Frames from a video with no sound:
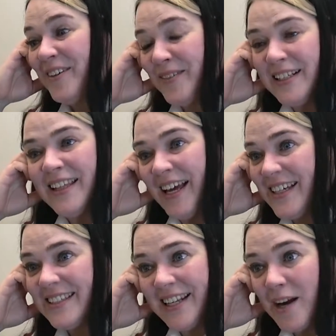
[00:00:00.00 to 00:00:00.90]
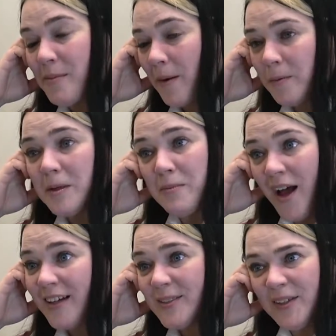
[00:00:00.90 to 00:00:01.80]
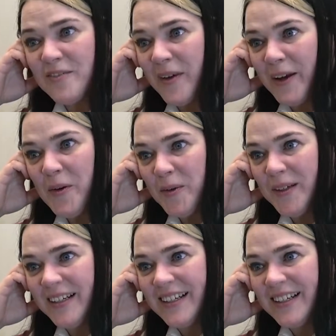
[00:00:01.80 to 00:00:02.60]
realized that I probably boxed some of my own